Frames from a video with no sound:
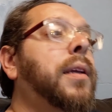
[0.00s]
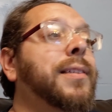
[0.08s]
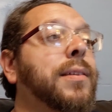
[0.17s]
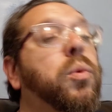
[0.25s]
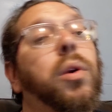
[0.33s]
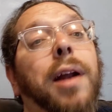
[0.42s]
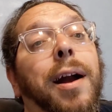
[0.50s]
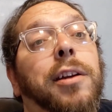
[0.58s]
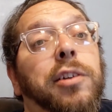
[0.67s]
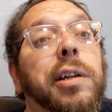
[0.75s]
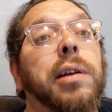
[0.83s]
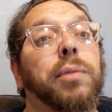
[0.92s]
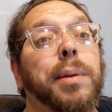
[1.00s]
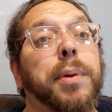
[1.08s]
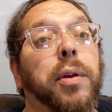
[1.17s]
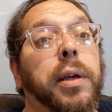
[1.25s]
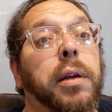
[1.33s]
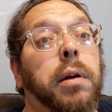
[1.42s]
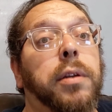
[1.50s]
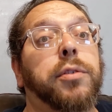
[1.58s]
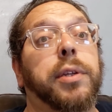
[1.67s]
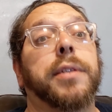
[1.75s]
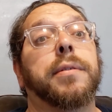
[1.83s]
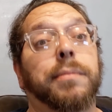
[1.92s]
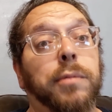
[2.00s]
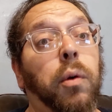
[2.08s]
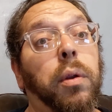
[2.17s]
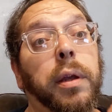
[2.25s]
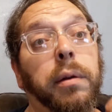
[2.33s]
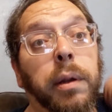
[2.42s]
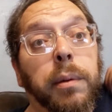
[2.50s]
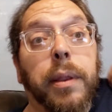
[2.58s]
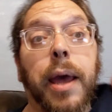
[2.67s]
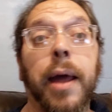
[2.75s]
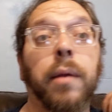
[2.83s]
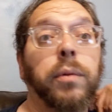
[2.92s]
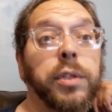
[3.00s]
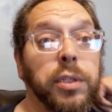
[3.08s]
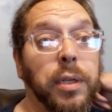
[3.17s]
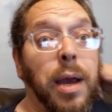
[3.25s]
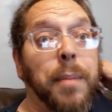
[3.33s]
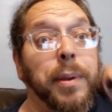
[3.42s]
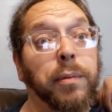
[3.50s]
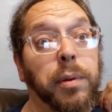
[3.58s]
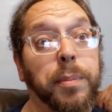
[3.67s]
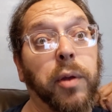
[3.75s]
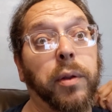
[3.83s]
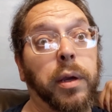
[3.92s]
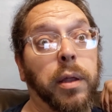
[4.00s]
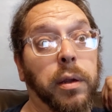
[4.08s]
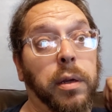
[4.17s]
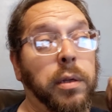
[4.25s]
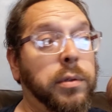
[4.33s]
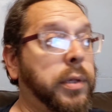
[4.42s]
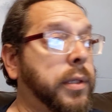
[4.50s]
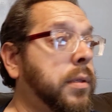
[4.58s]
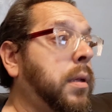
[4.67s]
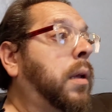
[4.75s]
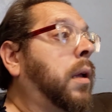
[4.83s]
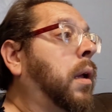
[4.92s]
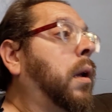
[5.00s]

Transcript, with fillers: He says we're not good at rebuilding countries. Totally agree with that. We should not be rebuilding other countries,